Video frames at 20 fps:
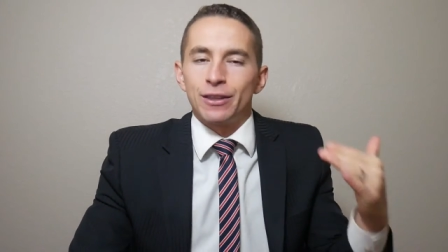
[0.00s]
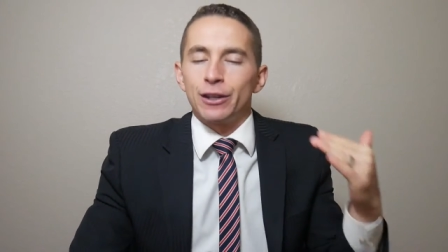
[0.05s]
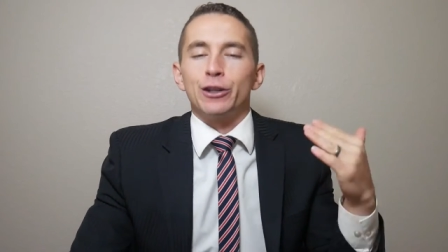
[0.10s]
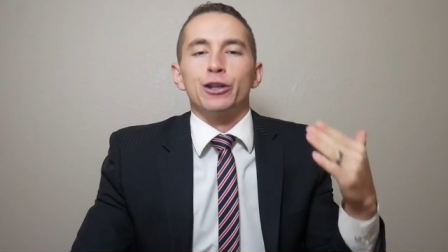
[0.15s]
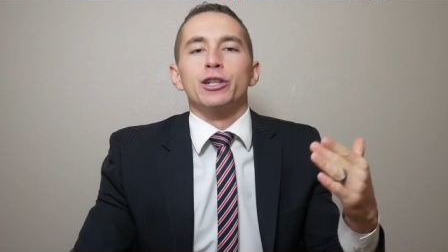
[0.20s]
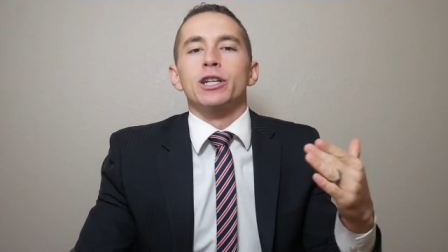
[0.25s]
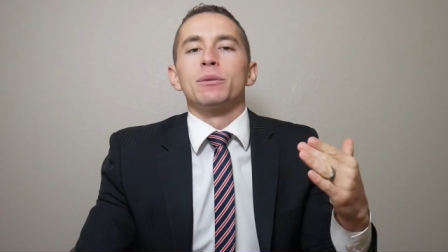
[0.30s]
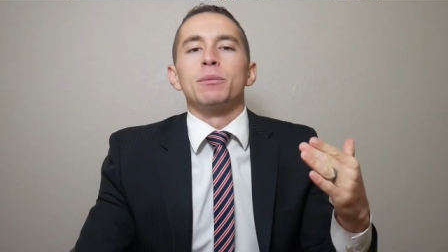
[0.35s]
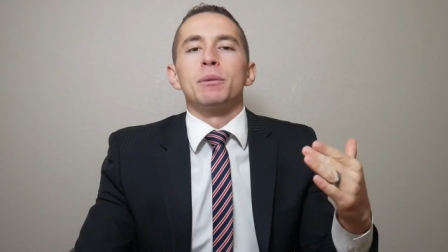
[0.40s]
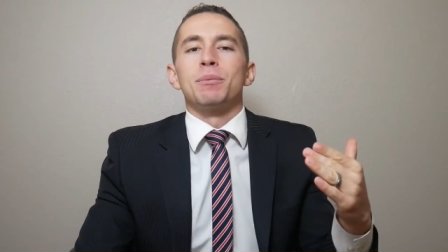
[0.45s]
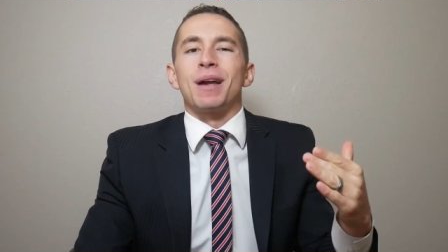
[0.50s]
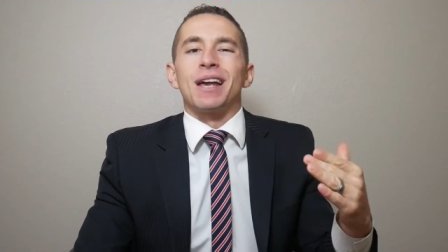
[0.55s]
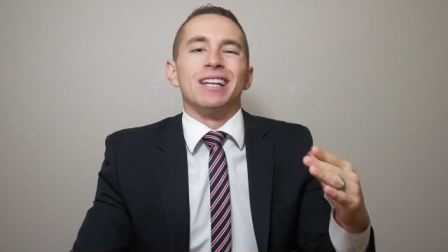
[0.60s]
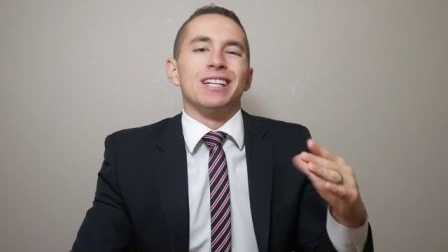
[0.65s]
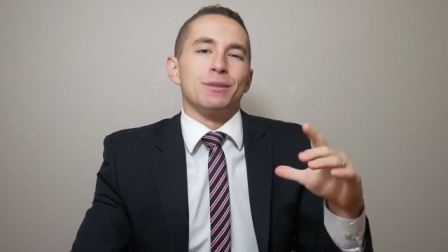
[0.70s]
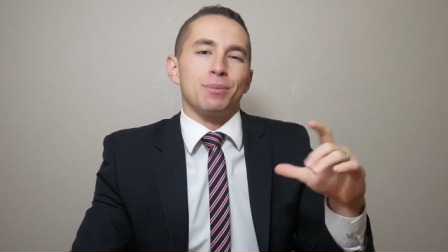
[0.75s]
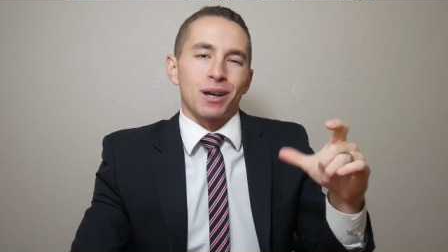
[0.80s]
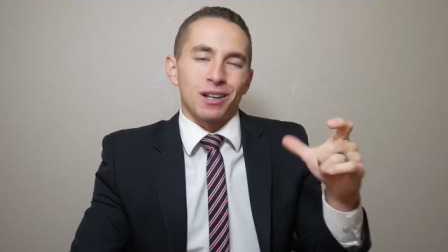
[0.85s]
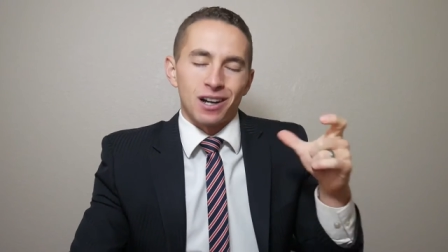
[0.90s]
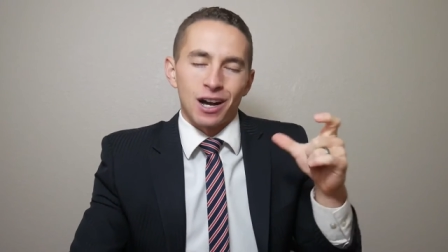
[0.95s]
that you're gonna be paying
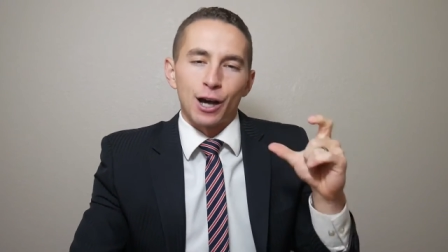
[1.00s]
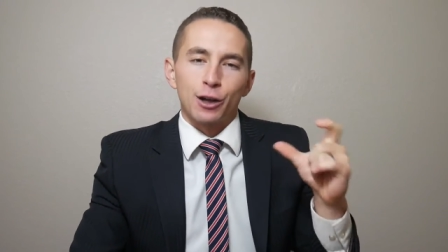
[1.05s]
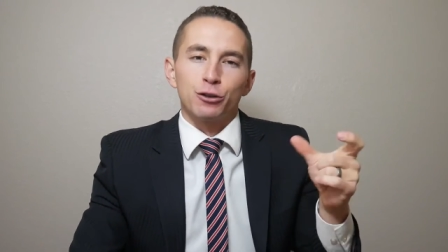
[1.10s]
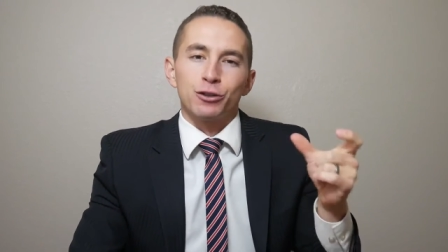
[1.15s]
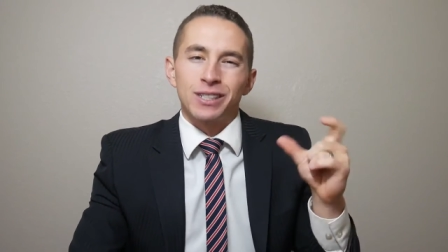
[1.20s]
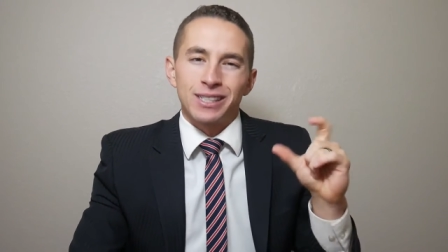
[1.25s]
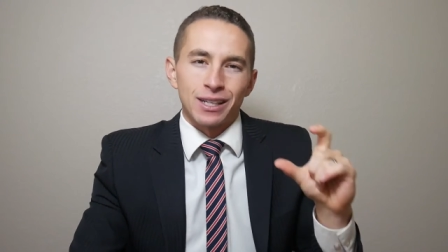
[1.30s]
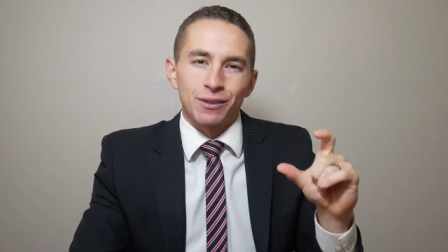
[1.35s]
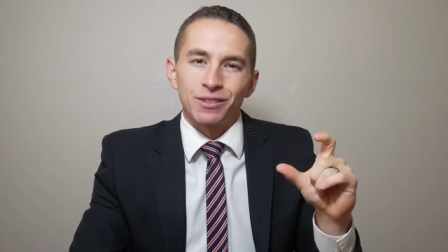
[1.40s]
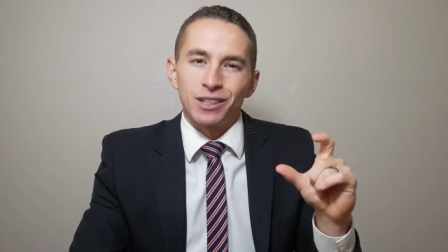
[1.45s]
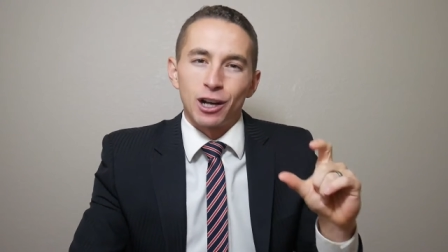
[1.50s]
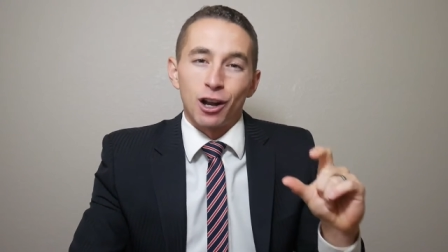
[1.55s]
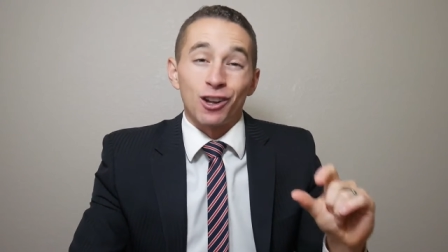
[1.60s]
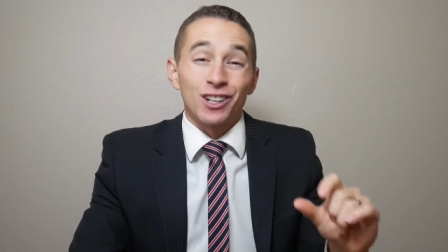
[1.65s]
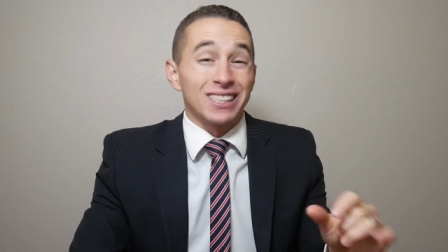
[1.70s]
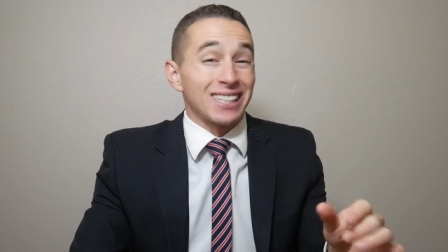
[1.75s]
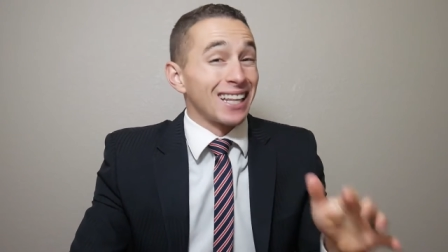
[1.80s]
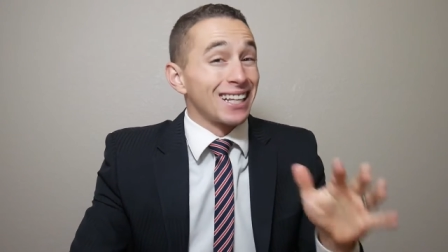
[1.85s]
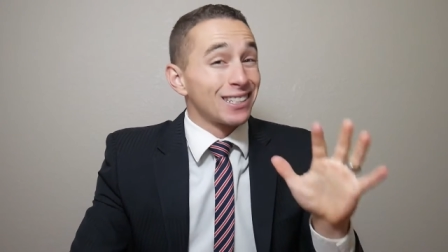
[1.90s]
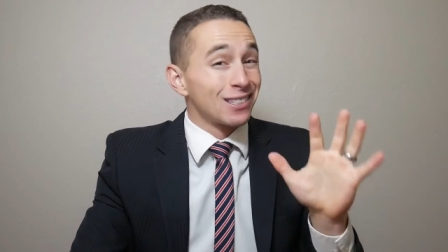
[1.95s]
is about
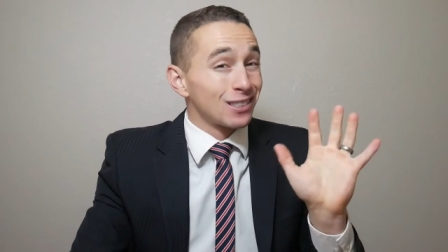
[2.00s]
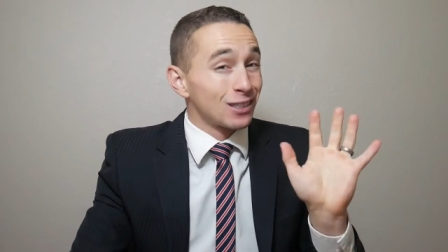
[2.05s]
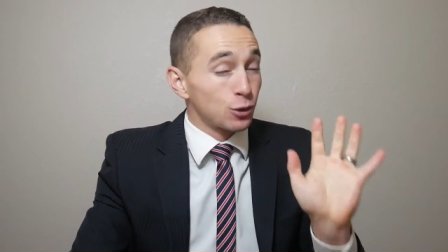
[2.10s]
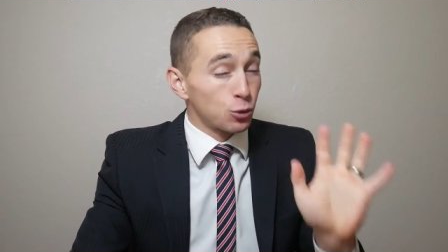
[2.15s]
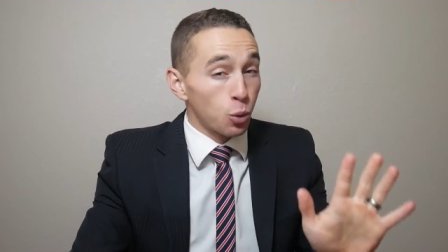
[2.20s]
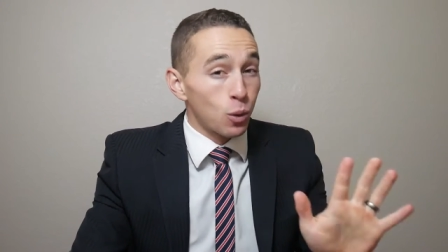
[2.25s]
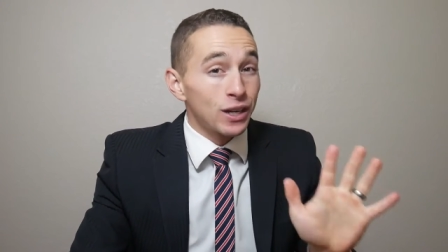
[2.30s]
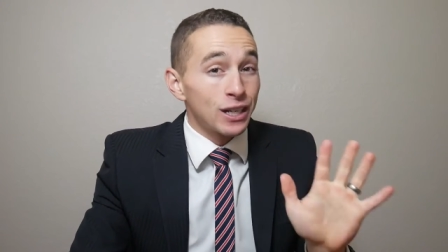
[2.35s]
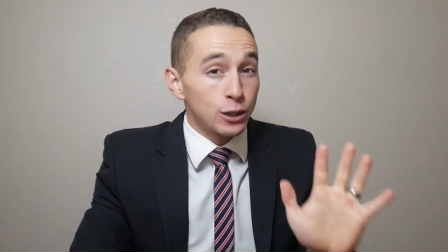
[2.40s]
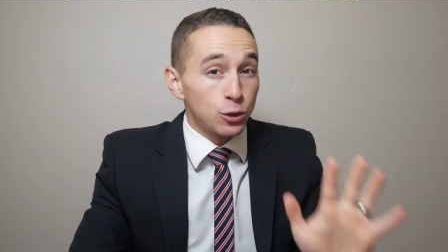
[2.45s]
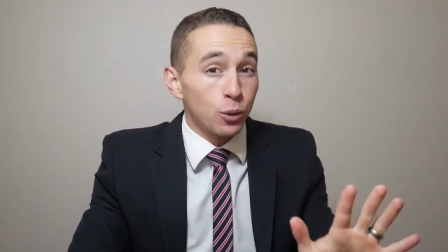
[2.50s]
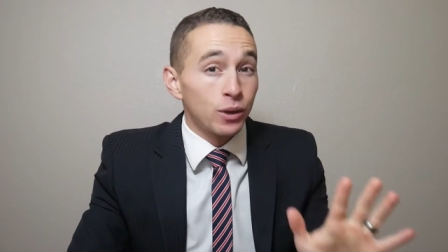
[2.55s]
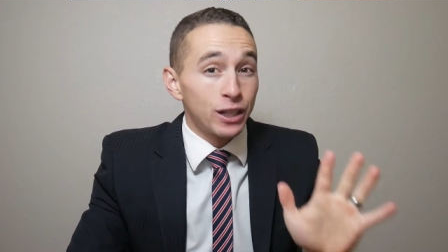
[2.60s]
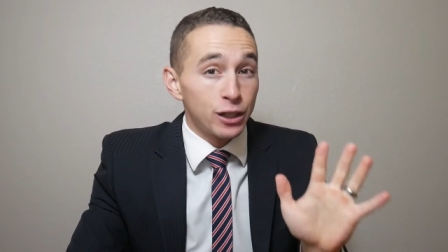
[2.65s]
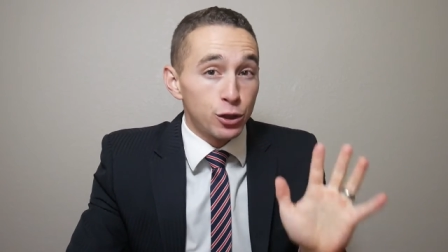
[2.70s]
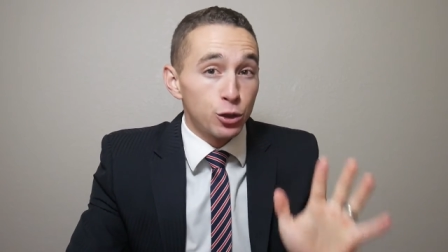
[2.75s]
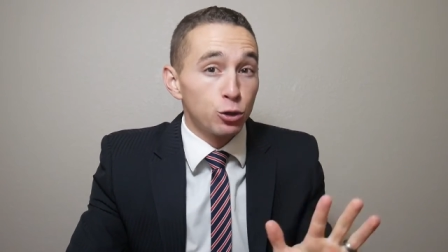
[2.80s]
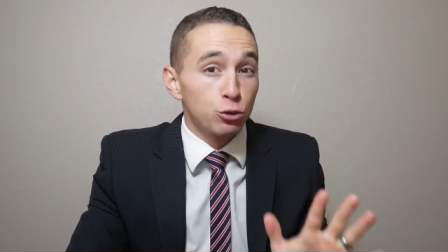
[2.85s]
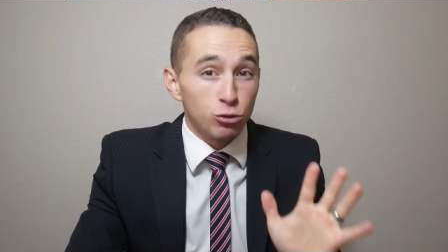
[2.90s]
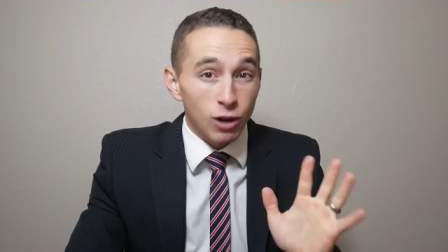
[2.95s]
$170, and that's
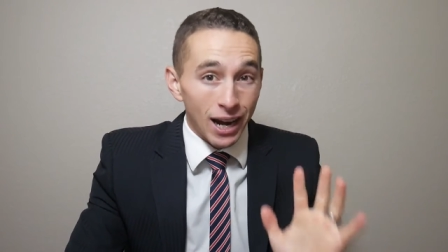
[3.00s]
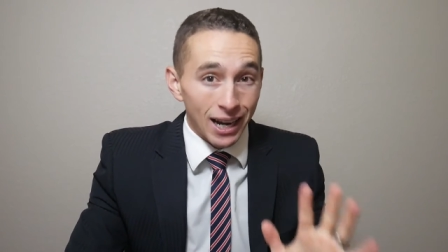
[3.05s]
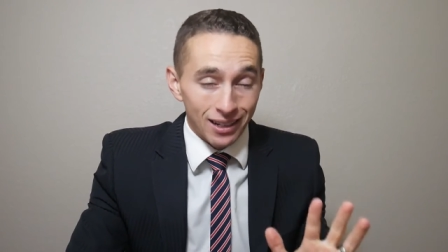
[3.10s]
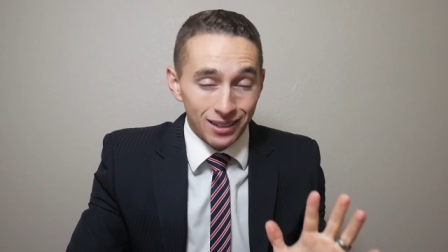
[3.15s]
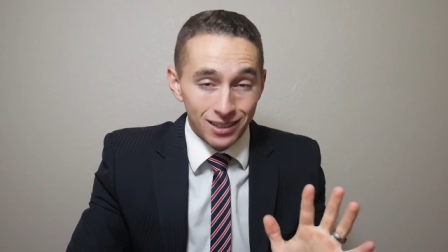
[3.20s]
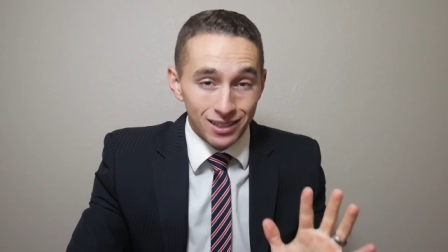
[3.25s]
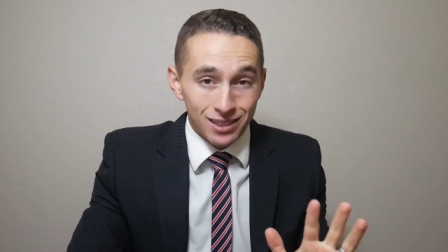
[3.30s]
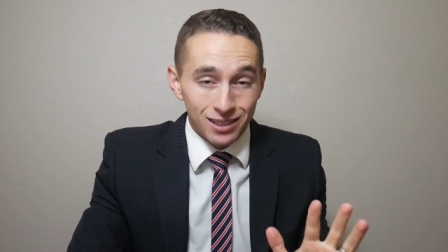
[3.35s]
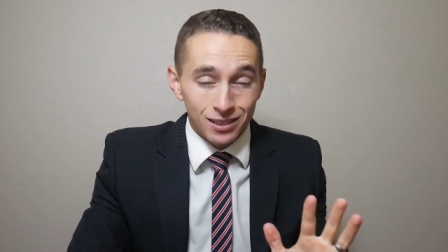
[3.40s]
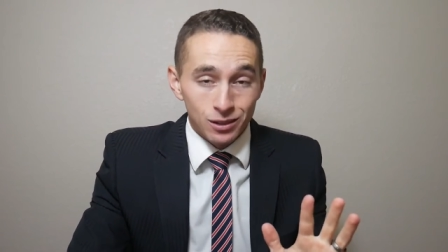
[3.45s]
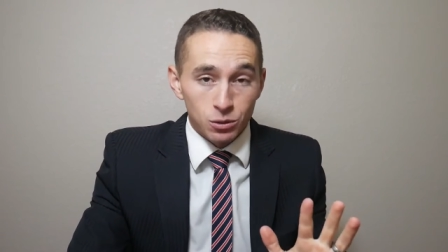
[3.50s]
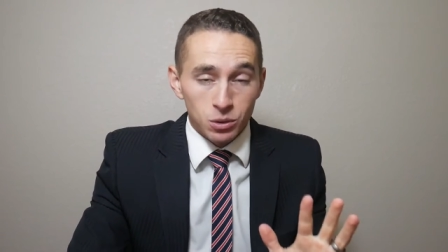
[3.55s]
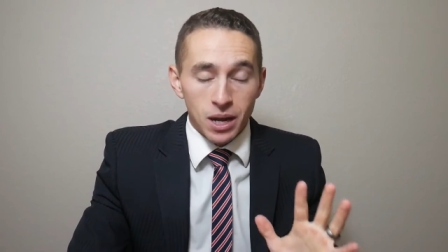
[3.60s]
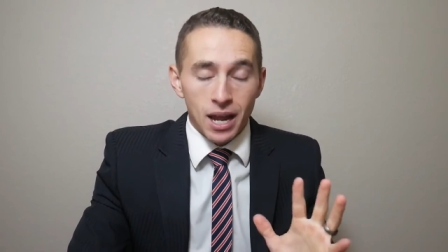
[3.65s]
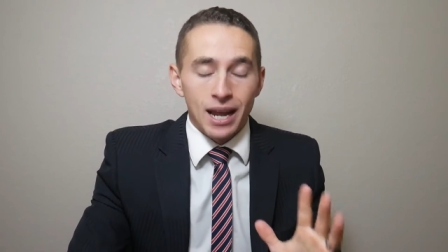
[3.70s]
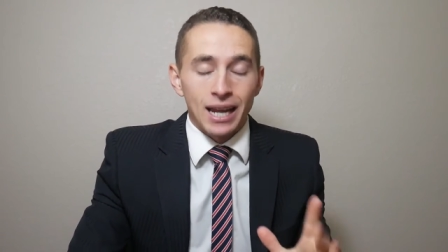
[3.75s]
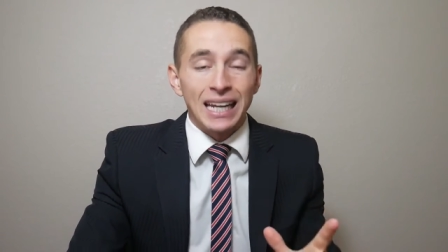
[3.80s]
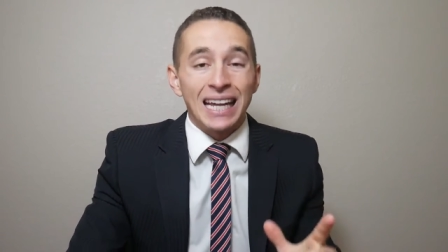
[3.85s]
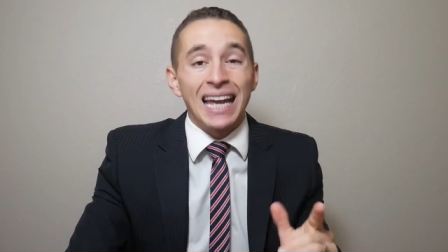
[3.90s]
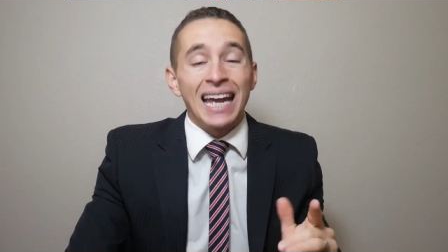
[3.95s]
2022 rates,
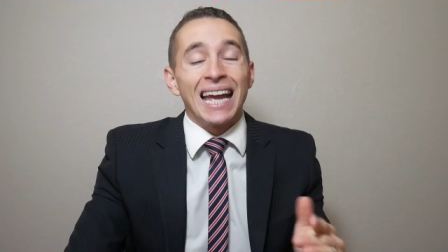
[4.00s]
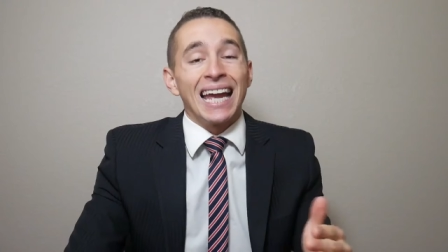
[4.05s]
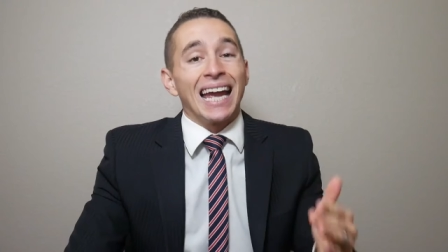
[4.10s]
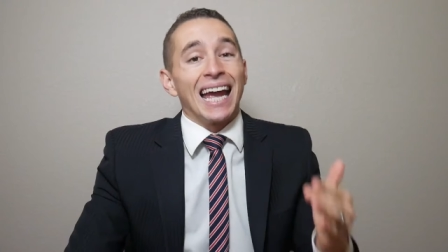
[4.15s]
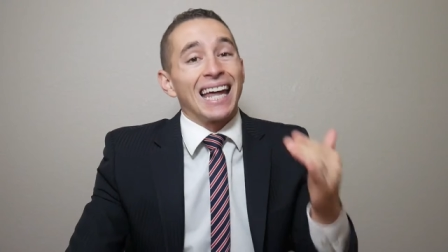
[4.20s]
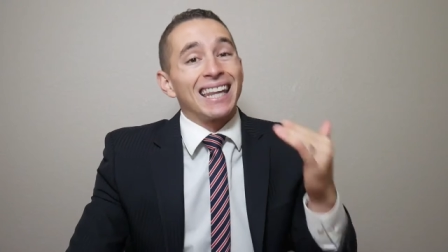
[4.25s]
okay?